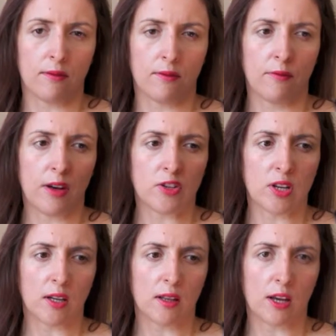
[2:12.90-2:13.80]

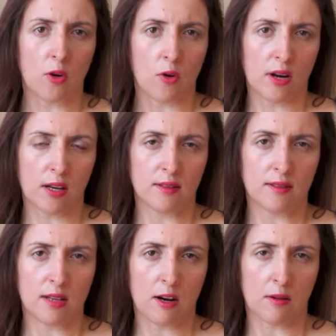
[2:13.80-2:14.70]
finishing the accordion
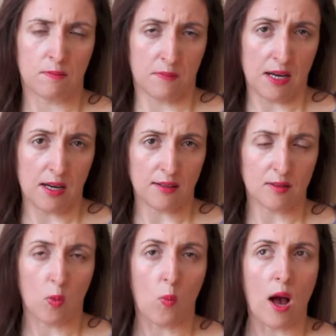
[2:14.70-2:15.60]
stair
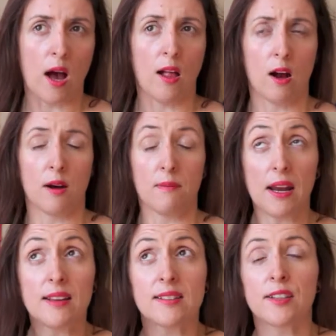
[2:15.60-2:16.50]
piece while our
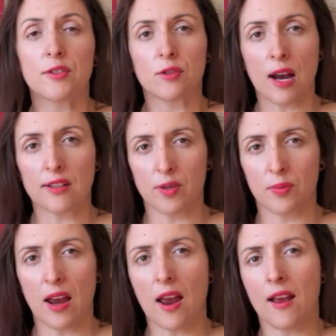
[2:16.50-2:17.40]
amazing director
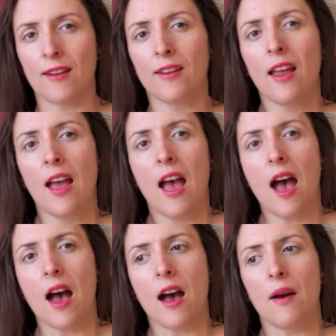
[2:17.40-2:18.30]
Brunnen
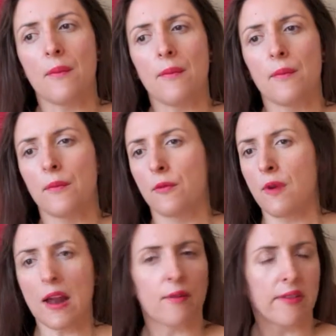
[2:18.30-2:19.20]

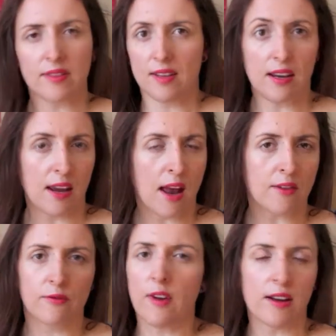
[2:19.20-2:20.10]
ran around the city
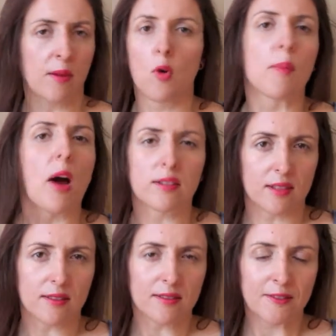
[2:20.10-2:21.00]
finding more
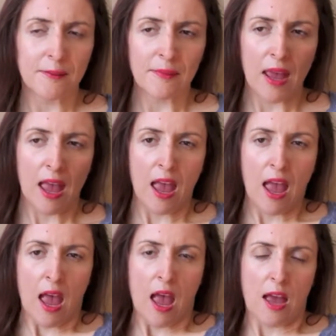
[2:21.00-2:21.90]
boxes.
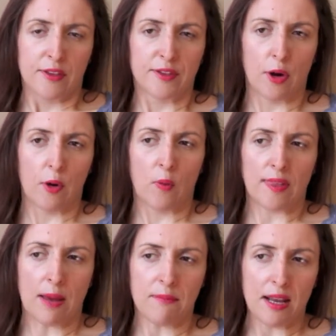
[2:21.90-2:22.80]
So what
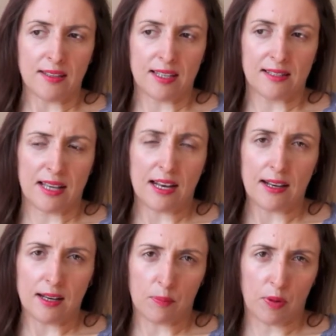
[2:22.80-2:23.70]
that meant is it
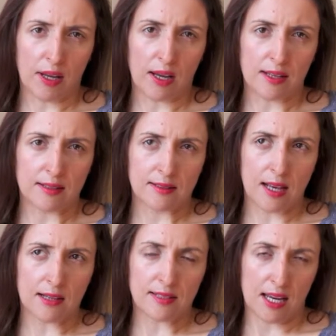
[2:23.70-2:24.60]
ended up putting us
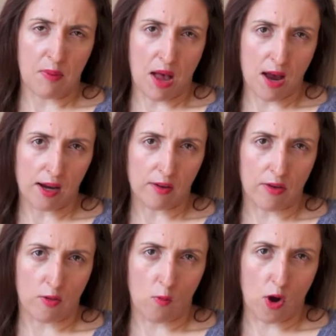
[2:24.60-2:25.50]
a day behind
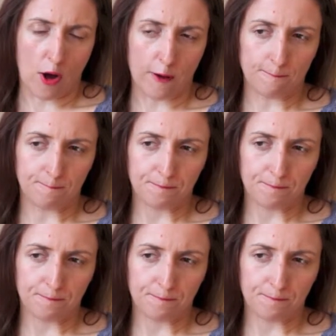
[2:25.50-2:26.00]
on the wall.